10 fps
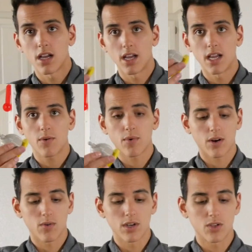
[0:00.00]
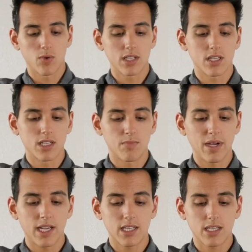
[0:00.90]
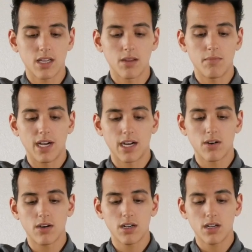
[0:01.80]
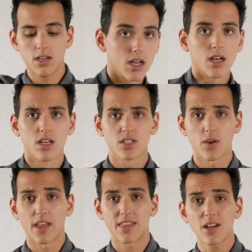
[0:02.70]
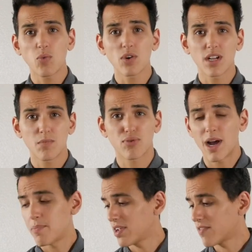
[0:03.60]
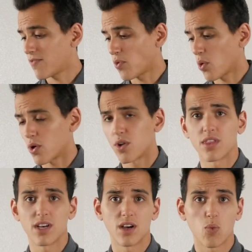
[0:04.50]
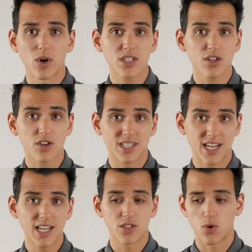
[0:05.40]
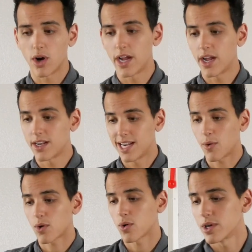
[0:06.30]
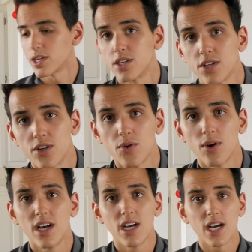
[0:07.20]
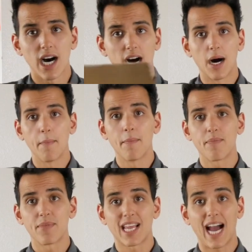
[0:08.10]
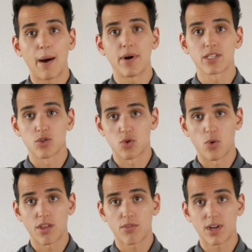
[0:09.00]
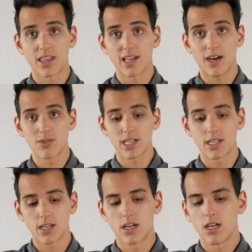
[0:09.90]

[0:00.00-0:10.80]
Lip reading: And we're going to twist this base back on. So I think we're done prepping for the Whisker City toy. Now we're going to do the Cat Puzzle Toy 3000.